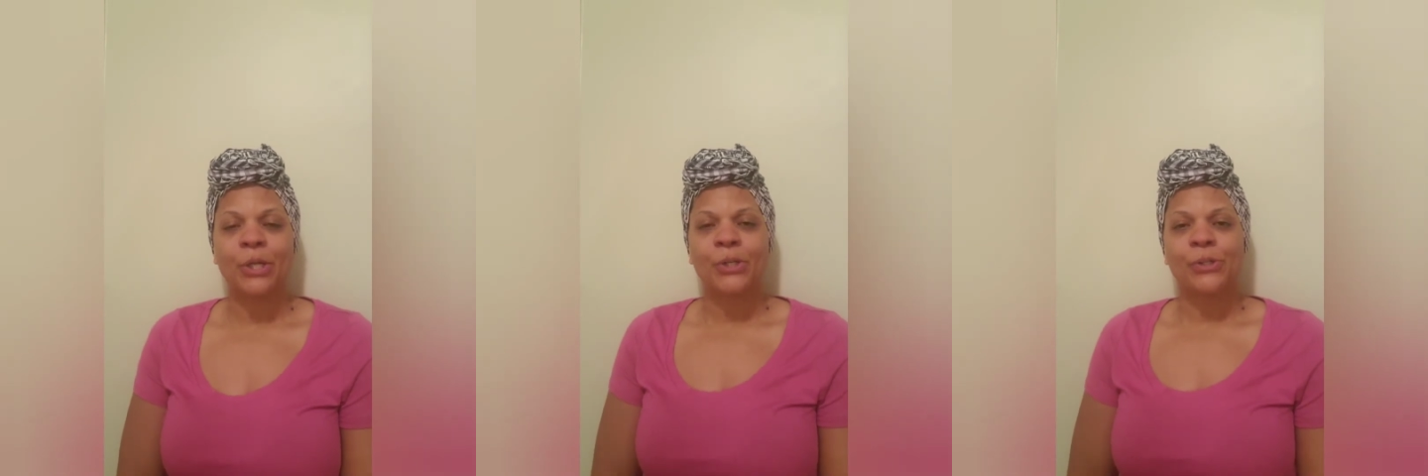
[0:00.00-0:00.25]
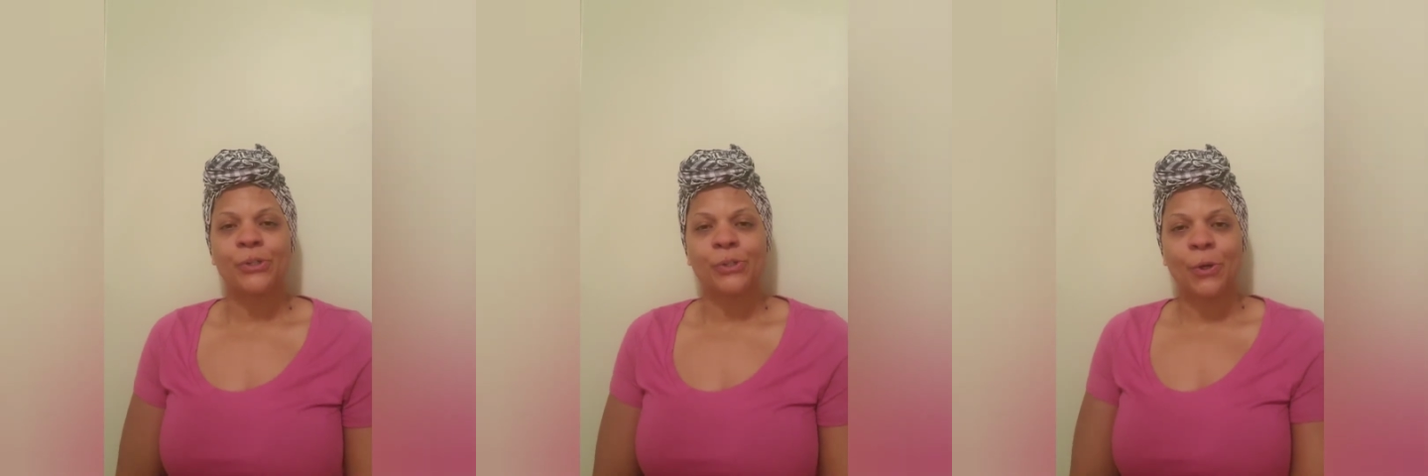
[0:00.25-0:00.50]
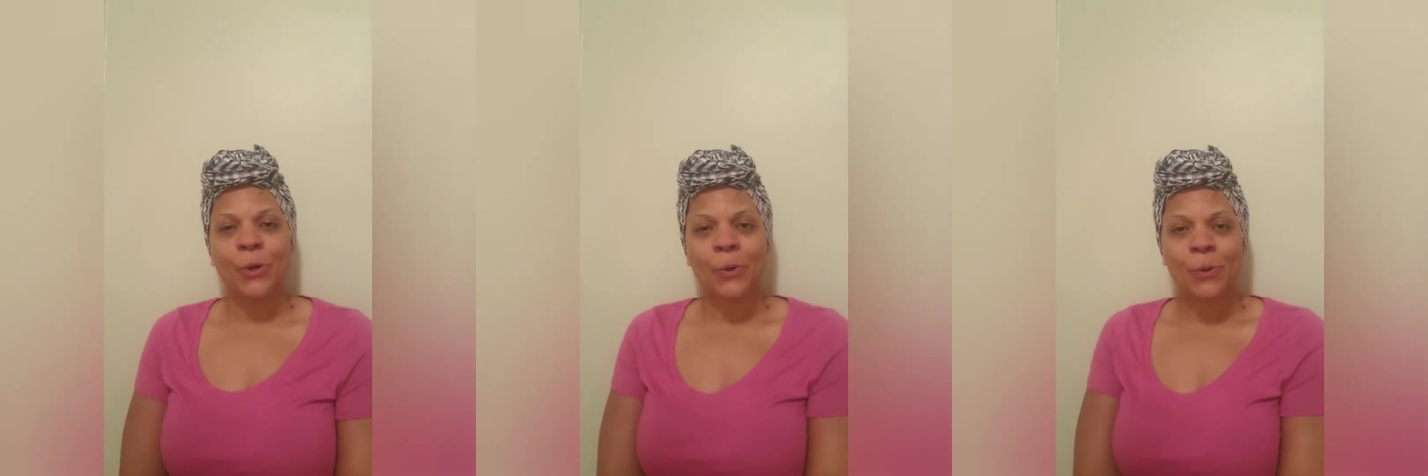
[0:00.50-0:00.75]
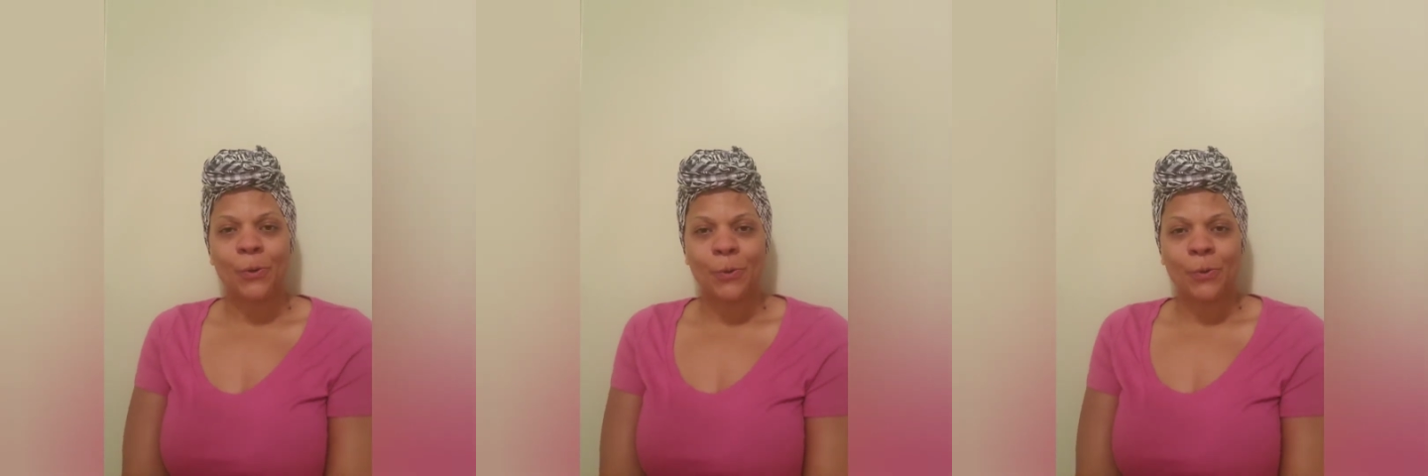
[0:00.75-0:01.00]

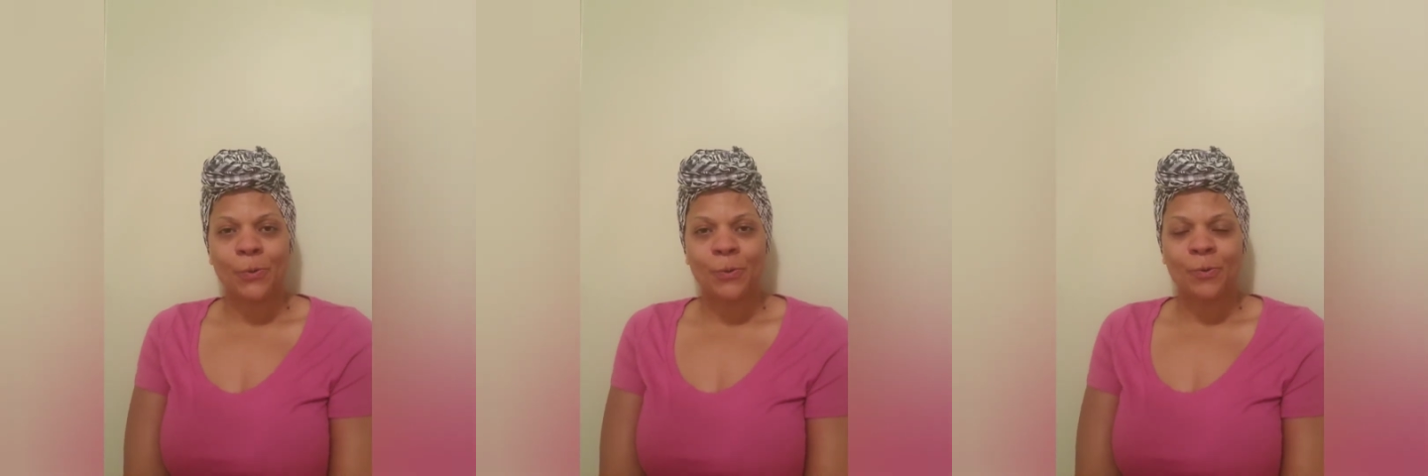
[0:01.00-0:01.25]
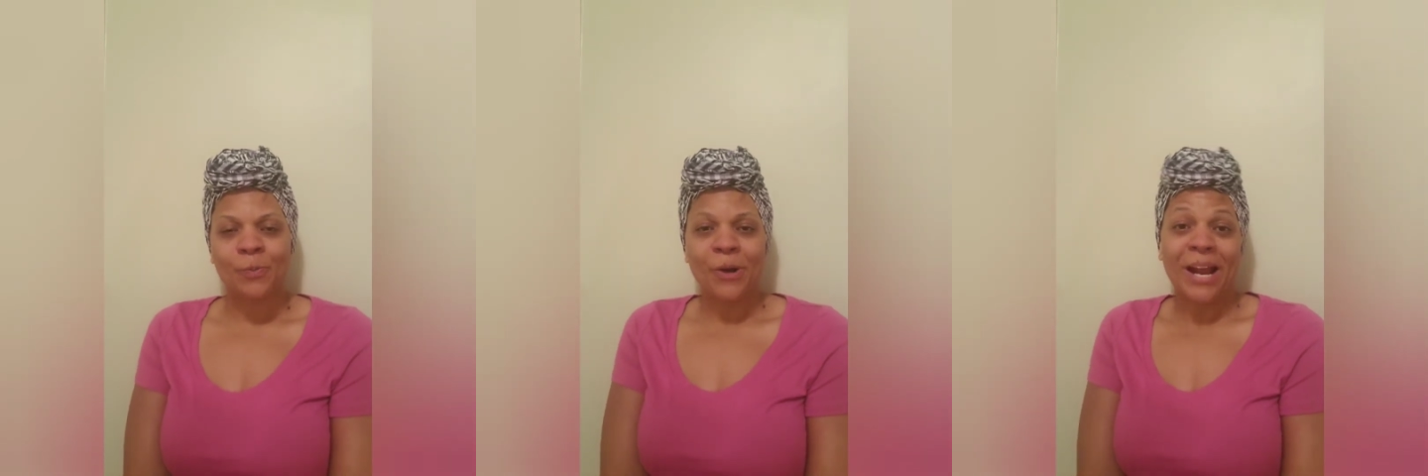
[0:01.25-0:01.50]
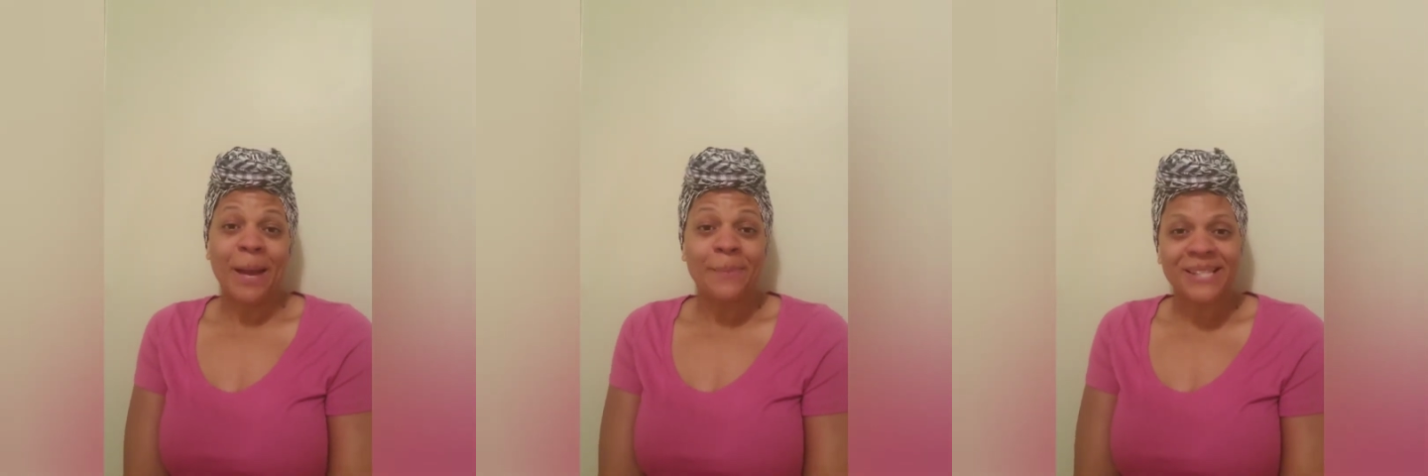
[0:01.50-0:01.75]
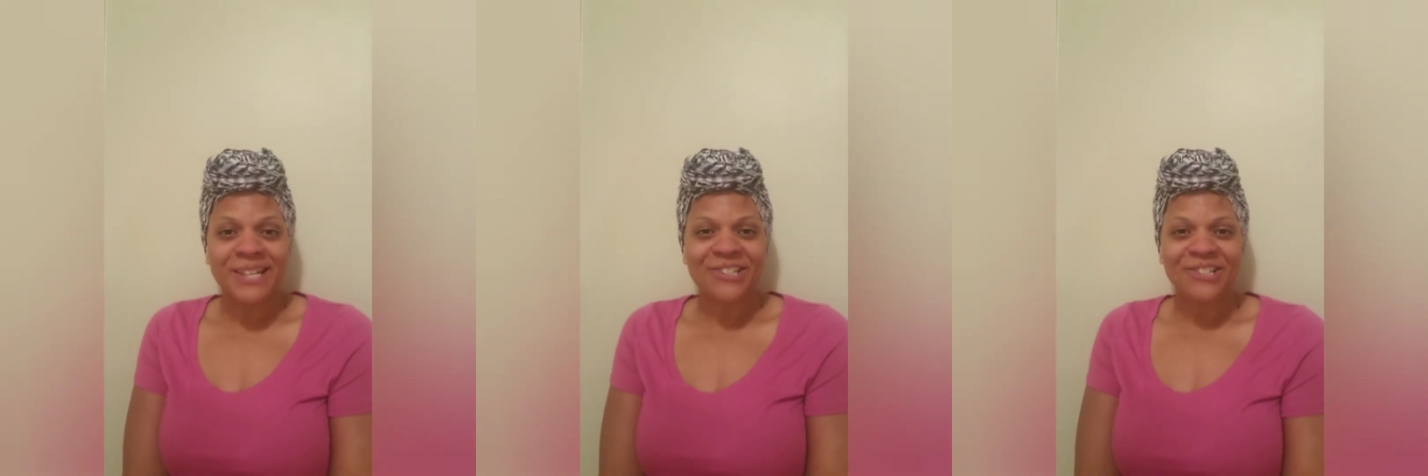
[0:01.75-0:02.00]
So
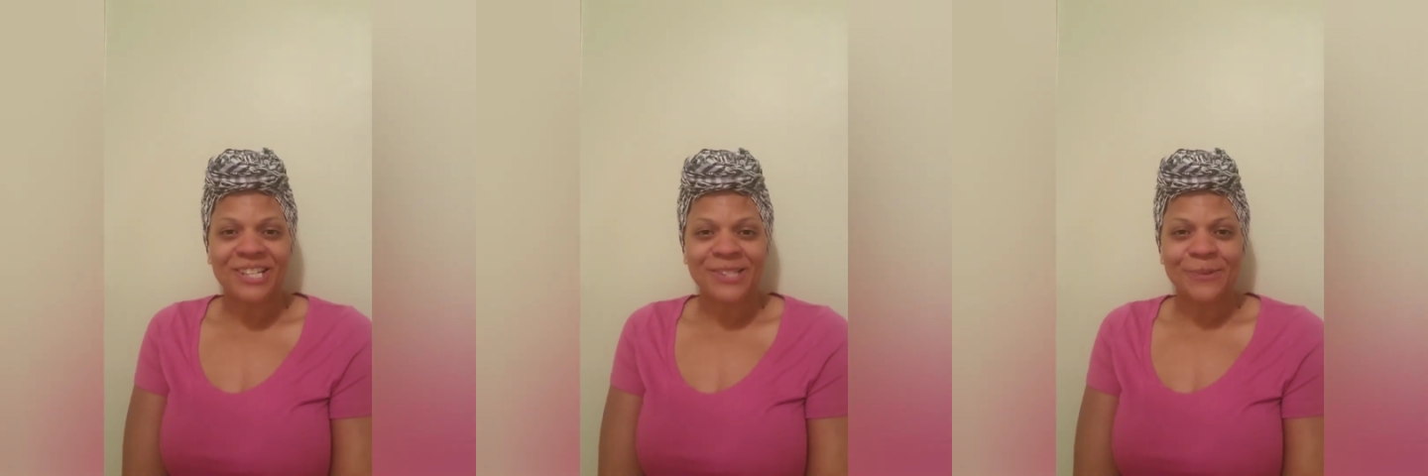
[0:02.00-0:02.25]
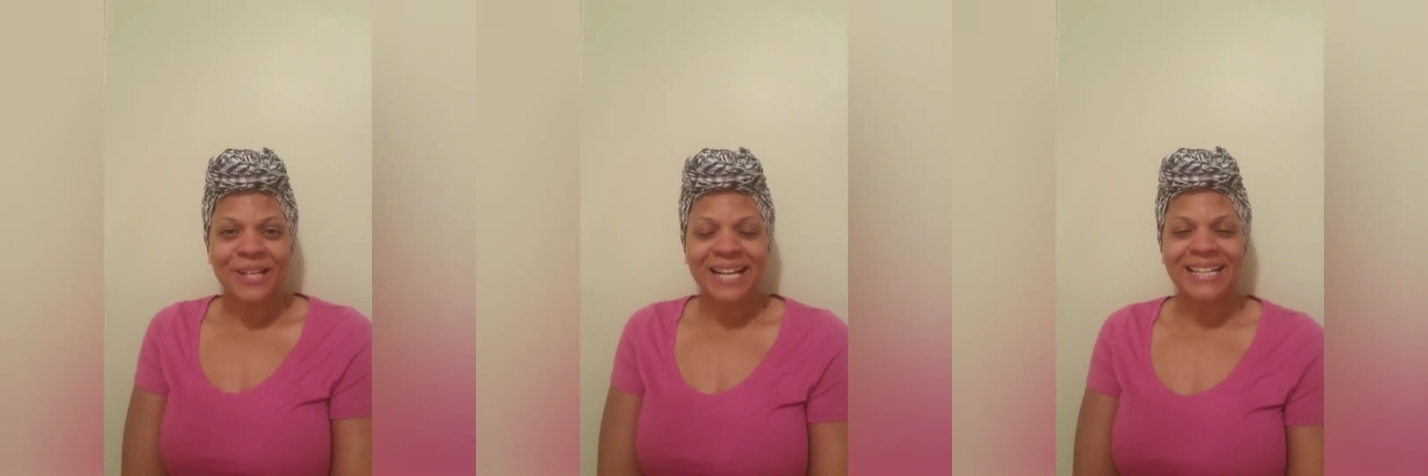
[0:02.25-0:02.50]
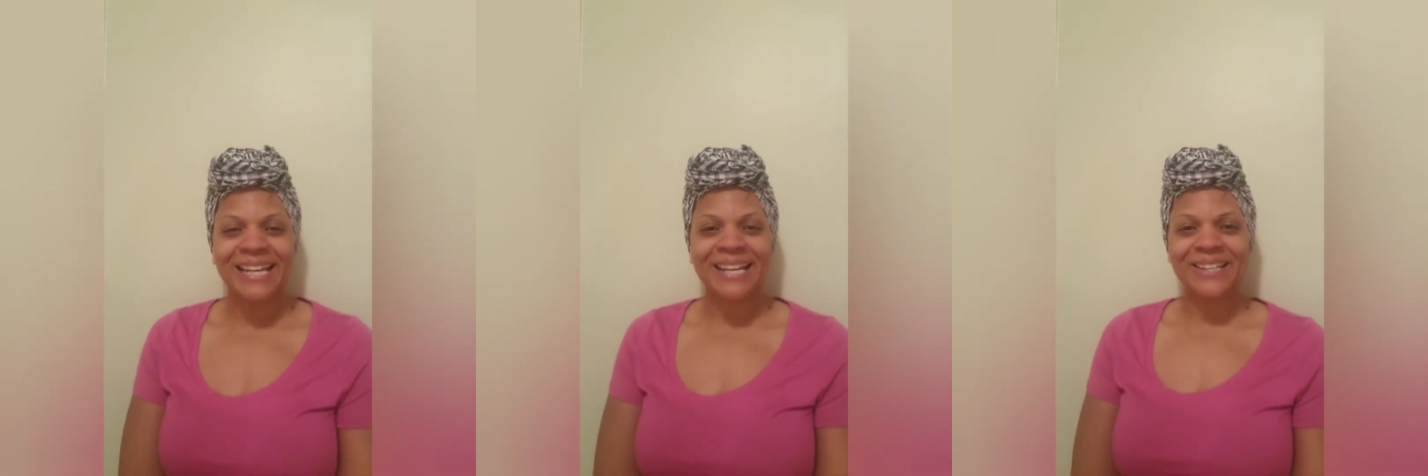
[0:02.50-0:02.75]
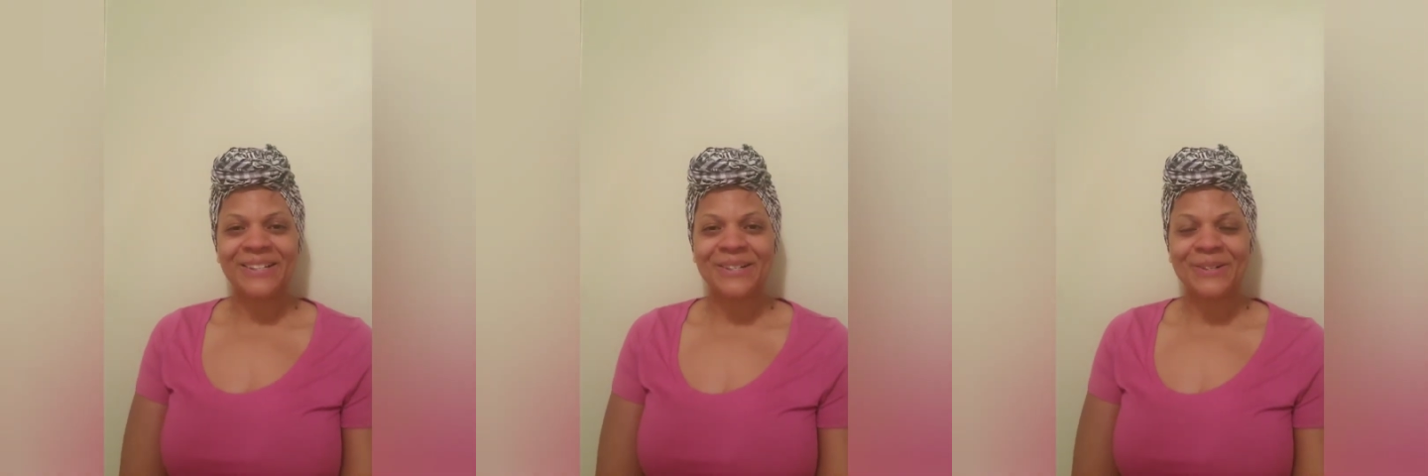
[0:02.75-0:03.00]
perhaps that's just what I
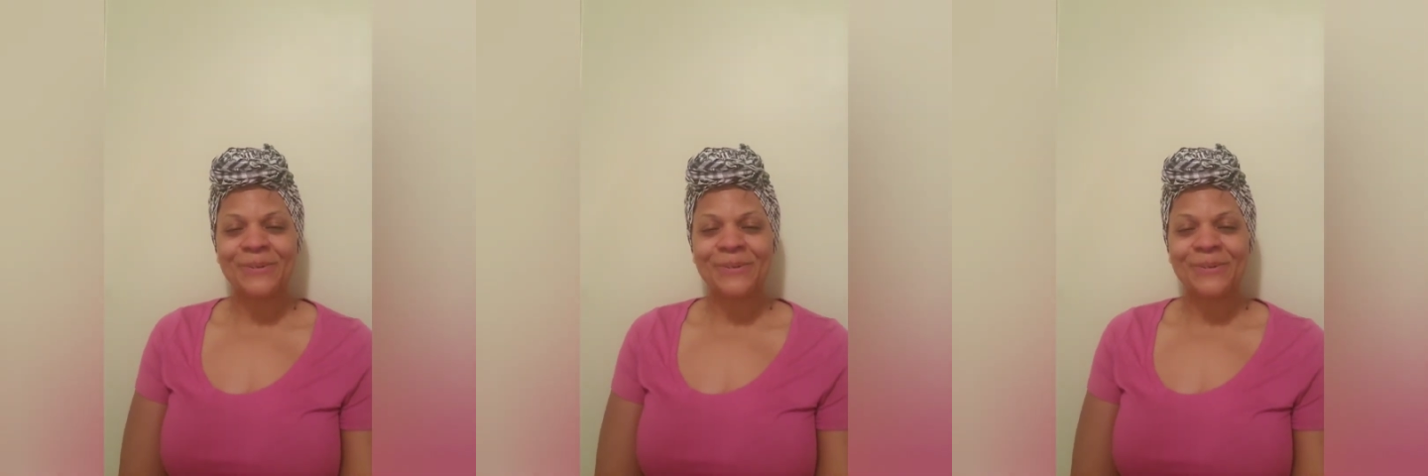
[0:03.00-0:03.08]
need.